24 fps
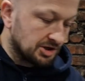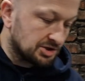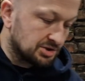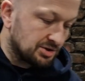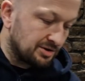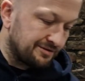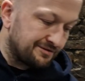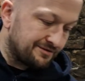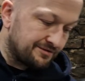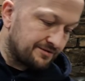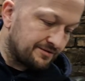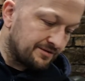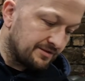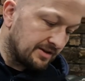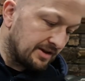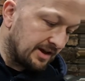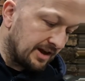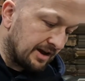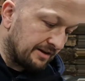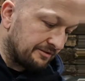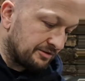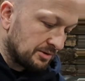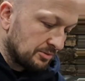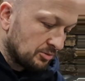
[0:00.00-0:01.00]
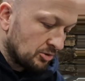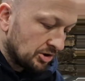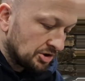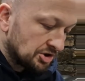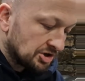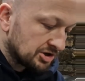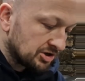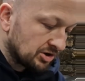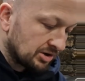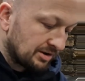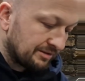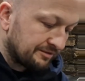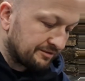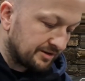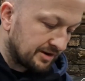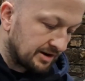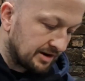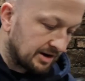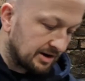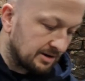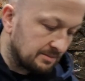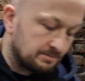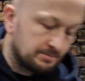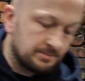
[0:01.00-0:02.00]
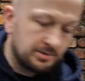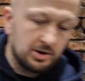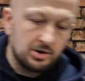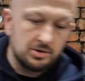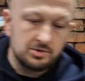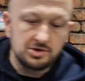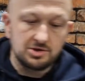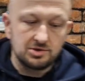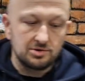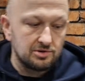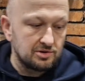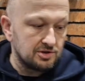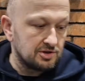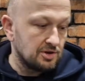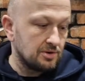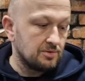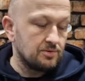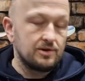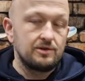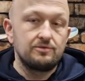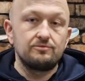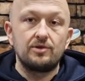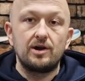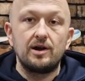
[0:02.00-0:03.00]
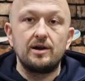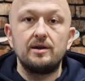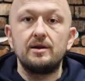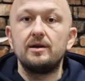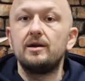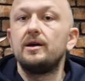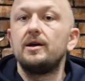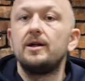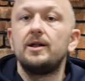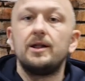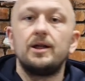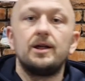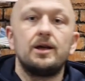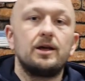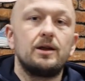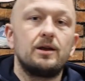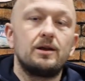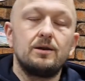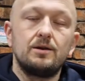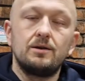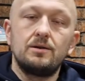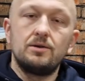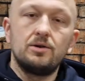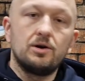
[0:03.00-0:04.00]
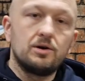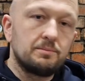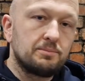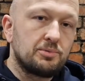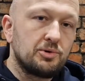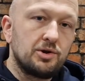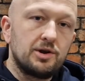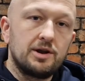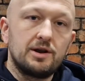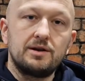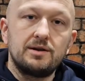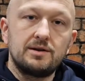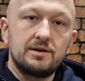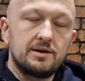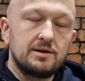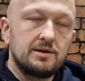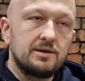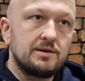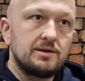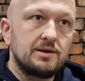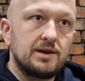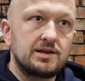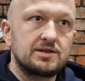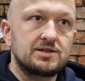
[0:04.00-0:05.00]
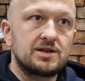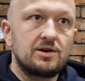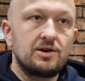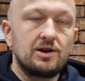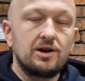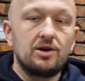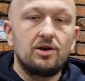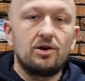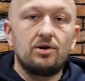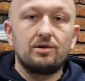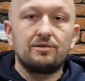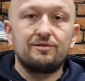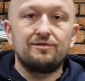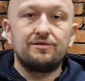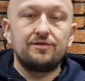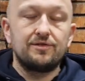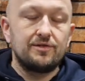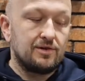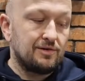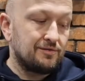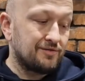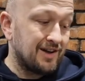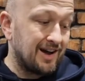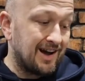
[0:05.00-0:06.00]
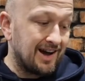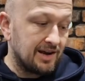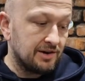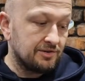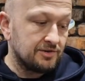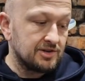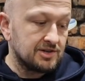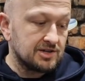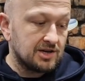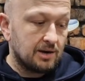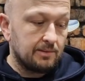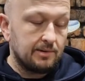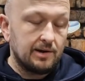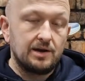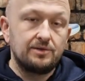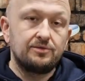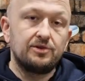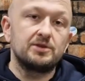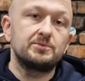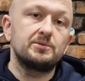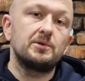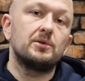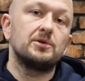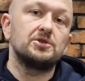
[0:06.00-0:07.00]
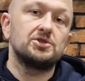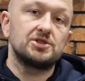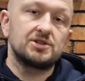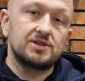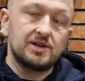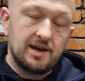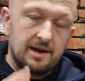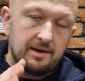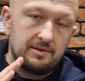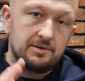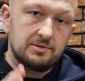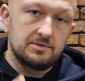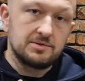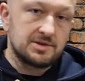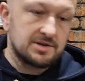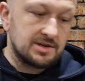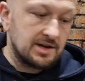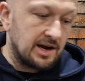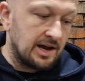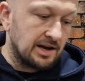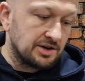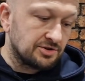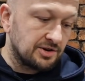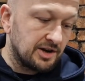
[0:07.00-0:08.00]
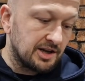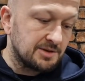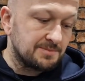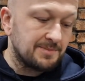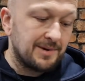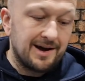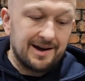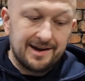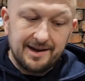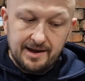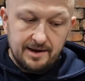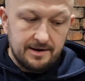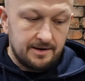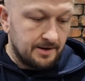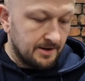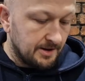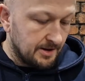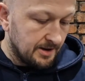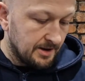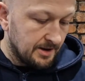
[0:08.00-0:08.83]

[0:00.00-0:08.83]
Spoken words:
So if you were just looking for a kind of post or a during run, not burning necessarily a lot of calories and carbohydrates, but you want to just get those electrolytes back in,